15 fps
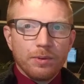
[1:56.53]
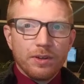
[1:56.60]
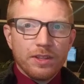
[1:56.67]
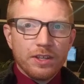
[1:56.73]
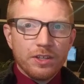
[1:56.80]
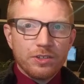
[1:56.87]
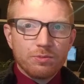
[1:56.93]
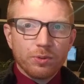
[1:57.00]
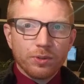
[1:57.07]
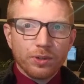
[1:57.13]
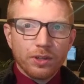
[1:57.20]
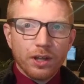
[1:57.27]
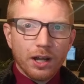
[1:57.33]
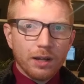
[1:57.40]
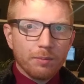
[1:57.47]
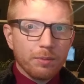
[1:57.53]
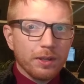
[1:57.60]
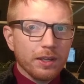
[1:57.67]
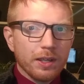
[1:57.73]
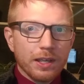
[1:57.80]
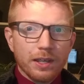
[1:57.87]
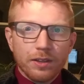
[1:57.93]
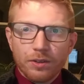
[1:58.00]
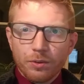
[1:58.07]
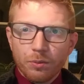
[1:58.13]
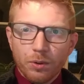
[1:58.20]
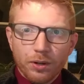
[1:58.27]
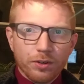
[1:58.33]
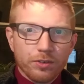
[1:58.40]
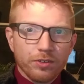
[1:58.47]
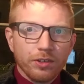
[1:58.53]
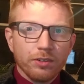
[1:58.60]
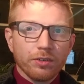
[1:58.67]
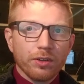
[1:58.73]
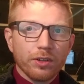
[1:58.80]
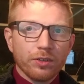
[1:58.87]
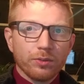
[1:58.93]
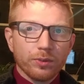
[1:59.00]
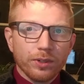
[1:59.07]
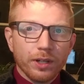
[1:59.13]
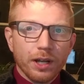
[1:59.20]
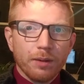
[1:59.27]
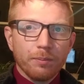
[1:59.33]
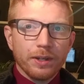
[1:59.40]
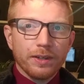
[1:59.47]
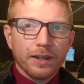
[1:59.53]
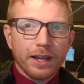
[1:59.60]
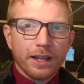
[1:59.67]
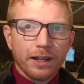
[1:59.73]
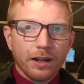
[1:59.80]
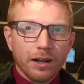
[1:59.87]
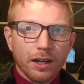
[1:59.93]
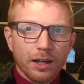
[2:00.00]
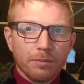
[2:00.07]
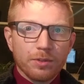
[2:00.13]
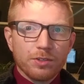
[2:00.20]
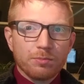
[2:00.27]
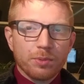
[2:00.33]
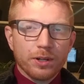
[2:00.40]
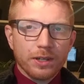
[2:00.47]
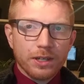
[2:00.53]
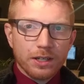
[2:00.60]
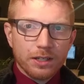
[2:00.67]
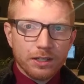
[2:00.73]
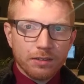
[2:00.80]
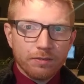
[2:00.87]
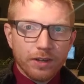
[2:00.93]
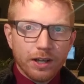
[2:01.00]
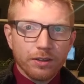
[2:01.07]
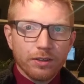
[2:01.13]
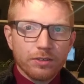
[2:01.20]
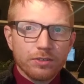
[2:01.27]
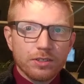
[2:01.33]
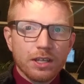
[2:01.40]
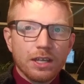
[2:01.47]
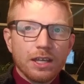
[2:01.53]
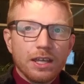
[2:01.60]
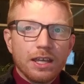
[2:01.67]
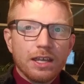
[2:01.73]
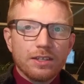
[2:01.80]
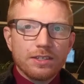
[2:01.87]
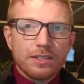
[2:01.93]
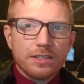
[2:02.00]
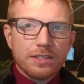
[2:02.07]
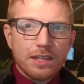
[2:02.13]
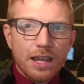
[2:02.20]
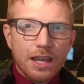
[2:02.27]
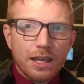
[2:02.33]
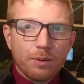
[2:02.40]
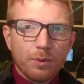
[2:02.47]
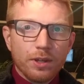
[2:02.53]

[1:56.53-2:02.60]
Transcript: These will not be either 1 or 0. These will not be dichotomous predicted values. Instead,